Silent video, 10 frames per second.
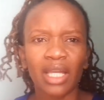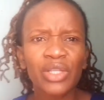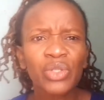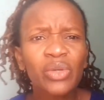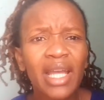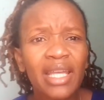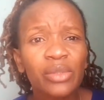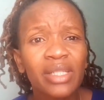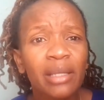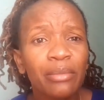so guys
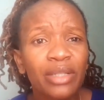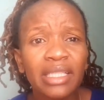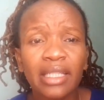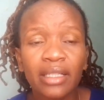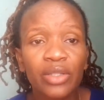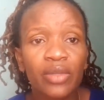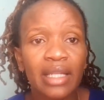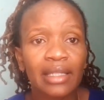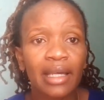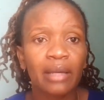when somebody tells you
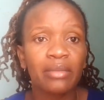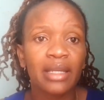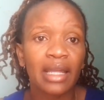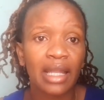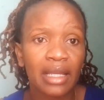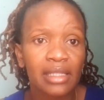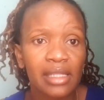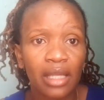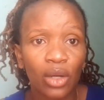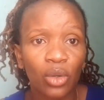that uh, being a nurse
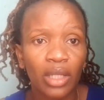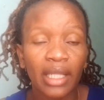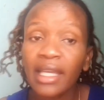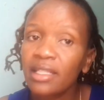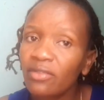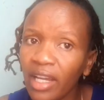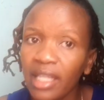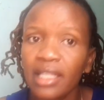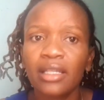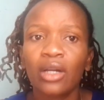is a call yes
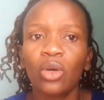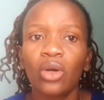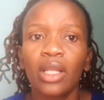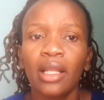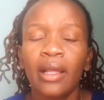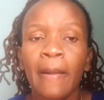fine it's a call